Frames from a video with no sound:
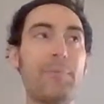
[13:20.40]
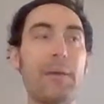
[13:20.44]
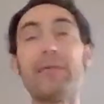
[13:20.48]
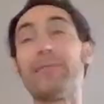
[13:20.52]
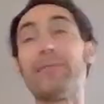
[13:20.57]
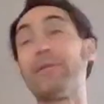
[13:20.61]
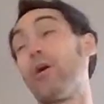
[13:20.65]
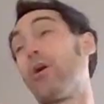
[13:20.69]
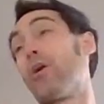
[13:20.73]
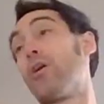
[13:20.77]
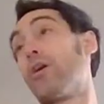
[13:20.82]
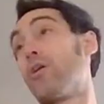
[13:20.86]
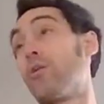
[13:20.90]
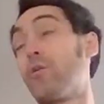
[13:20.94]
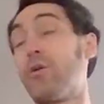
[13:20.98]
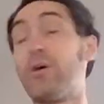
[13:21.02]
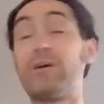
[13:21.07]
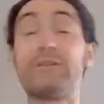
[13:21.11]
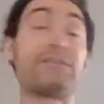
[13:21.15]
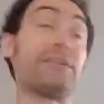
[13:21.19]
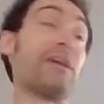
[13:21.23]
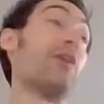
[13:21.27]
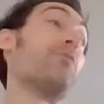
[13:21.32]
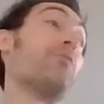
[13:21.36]

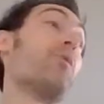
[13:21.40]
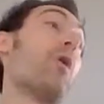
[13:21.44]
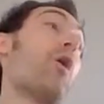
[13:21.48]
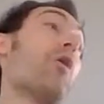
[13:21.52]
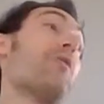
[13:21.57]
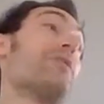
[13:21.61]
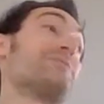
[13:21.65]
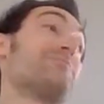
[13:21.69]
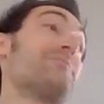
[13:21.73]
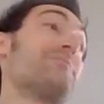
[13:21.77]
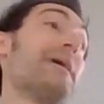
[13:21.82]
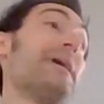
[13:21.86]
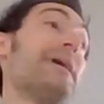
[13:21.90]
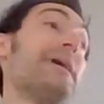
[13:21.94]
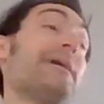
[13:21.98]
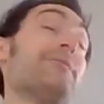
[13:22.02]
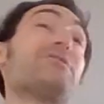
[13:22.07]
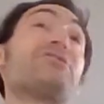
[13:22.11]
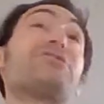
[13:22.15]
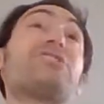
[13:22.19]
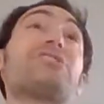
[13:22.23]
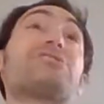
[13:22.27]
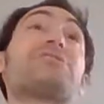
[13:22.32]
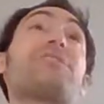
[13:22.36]
Woe is
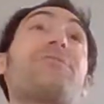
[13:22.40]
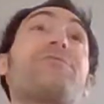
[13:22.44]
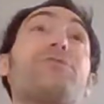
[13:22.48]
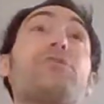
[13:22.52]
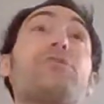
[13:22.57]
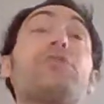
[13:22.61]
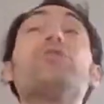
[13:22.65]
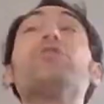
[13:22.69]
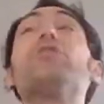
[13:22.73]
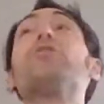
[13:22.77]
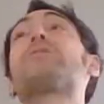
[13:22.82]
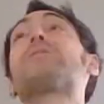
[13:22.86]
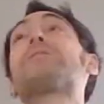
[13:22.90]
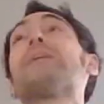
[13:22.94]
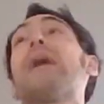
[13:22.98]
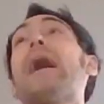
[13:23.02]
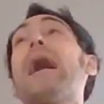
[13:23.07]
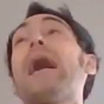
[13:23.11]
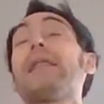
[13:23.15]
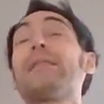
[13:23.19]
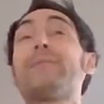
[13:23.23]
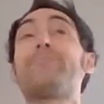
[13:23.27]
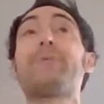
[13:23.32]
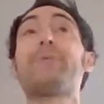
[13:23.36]
me. It was just a
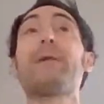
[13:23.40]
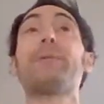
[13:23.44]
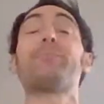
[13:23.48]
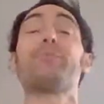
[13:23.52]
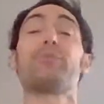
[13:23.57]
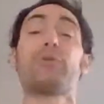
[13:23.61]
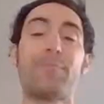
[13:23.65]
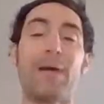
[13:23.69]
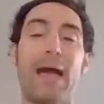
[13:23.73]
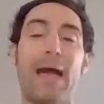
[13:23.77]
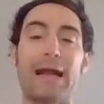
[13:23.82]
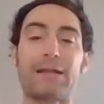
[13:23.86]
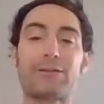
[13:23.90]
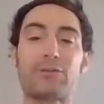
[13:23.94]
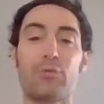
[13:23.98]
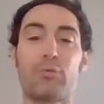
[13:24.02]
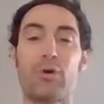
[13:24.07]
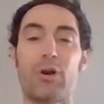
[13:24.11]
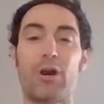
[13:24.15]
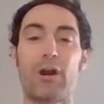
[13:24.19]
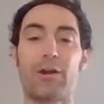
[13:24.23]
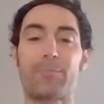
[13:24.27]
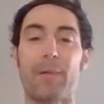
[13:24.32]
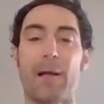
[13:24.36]
fluke. People are back
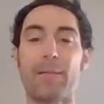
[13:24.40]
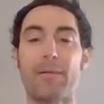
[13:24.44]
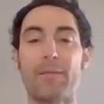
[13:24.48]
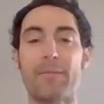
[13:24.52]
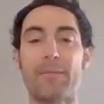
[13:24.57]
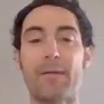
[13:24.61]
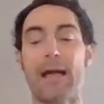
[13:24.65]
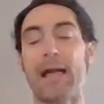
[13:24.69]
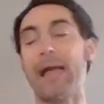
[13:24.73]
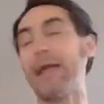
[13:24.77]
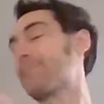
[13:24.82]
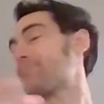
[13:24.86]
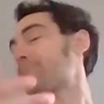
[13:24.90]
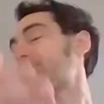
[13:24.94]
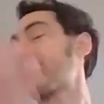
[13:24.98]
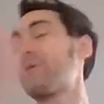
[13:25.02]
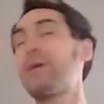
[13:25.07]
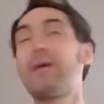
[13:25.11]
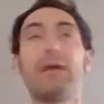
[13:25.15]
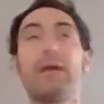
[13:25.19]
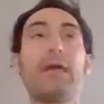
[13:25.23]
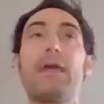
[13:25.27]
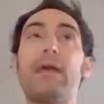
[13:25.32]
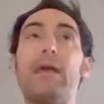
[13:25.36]
to work. Blah blah blah.
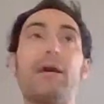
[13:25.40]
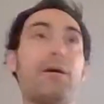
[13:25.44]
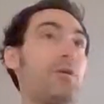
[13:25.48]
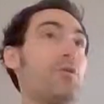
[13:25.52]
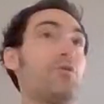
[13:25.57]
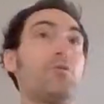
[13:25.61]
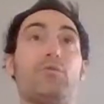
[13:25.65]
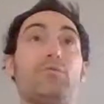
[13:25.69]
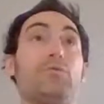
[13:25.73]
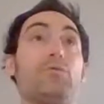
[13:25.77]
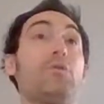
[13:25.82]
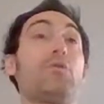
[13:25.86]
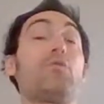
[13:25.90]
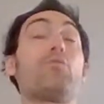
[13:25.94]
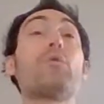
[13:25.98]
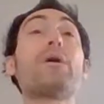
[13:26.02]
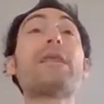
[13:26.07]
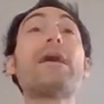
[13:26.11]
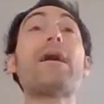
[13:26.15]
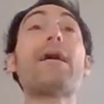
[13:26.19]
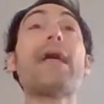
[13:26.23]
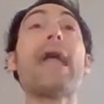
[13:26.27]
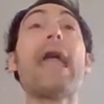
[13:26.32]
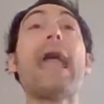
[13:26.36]

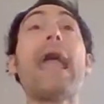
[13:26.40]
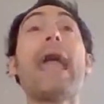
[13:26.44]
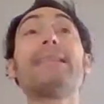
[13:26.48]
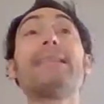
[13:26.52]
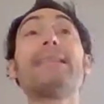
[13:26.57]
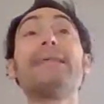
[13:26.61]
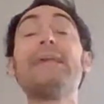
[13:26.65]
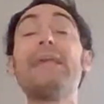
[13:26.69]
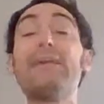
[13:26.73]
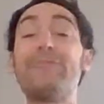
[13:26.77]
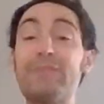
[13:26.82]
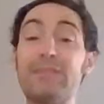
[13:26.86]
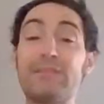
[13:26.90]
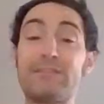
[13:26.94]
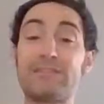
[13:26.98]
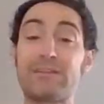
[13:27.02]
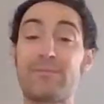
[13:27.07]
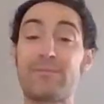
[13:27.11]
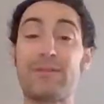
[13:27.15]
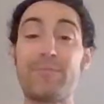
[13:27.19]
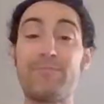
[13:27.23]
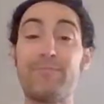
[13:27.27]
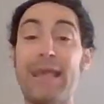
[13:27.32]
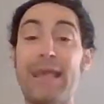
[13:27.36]
And even
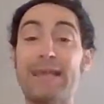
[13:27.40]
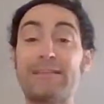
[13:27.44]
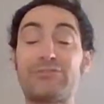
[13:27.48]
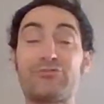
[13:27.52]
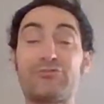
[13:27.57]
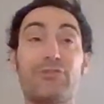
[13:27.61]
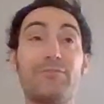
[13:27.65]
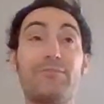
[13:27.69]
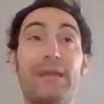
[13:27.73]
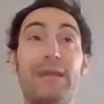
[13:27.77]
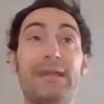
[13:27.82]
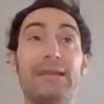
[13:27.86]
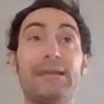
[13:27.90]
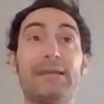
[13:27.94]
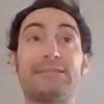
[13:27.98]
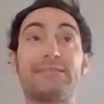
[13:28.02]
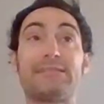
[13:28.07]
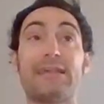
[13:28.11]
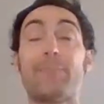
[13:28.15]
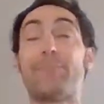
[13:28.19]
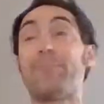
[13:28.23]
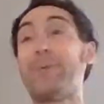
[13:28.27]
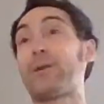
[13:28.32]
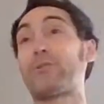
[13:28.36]
some of the mainstream media
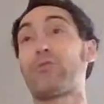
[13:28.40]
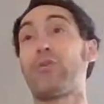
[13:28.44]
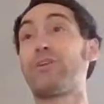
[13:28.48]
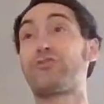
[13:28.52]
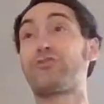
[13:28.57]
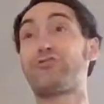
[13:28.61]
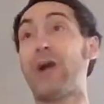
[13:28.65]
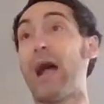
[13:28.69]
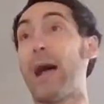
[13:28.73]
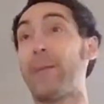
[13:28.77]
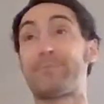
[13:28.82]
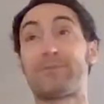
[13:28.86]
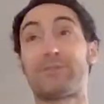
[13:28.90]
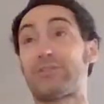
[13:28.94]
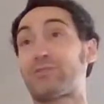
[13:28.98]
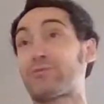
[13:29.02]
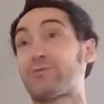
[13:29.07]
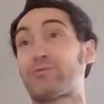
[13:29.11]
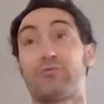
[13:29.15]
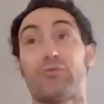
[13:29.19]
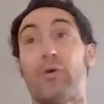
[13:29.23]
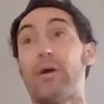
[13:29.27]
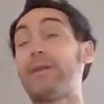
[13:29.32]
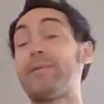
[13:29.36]
said Bitcoin
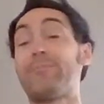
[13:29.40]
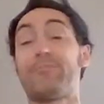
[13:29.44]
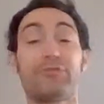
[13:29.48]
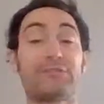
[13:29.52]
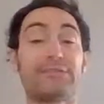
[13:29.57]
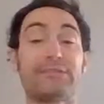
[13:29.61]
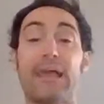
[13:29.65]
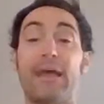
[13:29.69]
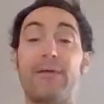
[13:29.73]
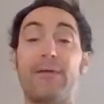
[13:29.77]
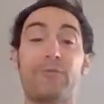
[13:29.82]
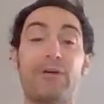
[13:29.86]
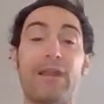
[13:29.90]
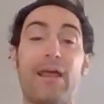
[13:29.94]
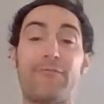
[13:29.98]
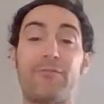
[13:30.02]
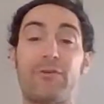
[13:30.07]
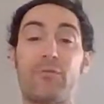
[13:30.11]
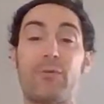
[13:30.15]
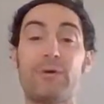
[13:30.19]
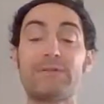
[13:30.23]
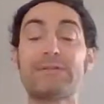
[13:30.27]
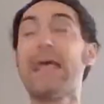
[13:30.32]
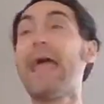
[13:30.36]
drops 20%,
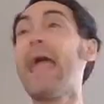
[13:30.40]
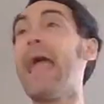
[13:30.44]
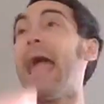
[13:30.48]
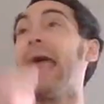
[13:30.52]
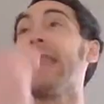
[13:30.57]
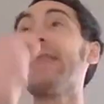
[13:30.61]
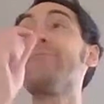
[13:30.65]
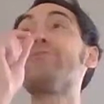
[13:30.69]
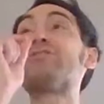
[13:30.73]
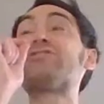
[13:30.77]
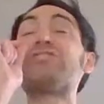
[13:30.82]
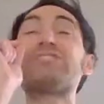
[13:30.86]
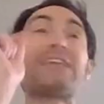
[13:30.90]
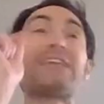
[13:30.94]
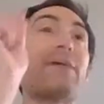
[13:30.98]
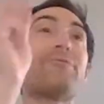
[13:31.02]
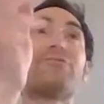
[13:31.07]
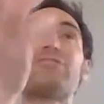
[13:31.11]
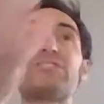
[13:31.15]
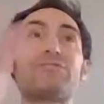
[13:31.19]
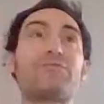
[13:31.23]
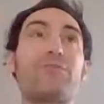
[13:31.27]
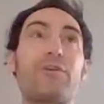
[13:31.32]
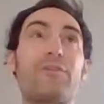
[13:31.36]
whatever it was, and it was
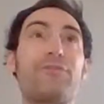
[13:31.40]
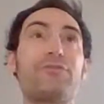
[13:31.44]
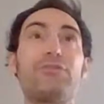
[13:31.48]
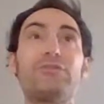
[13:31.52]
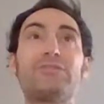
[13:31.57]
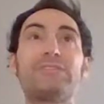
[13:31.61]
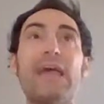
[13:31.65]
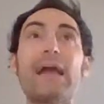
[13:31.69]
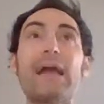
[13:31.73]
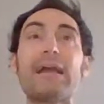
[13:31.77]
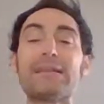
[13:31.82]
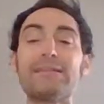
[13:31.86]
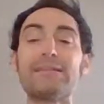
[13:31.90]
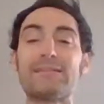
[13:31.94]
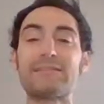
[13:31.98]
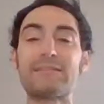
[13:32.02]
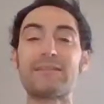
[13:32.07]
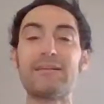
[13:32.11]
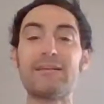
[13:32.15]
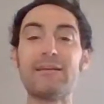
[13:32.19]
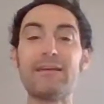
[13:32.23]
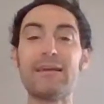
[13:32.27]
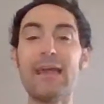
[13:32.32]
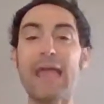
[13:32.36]
just for a few
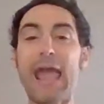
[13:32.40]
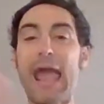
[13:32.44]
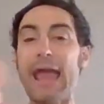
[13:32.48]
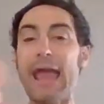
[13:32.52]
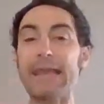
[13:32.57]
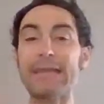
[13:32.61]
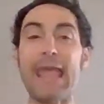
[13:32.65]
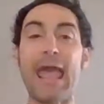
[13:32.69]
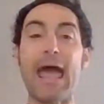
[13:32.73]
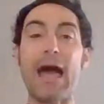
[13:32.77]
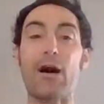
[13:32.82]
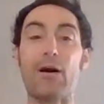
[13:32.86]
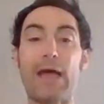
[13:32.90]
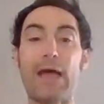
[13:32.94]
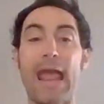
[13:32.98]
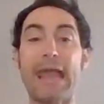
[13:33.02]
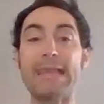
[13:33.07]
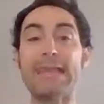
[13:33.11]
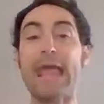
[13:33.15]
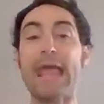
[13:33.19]
seconds. And now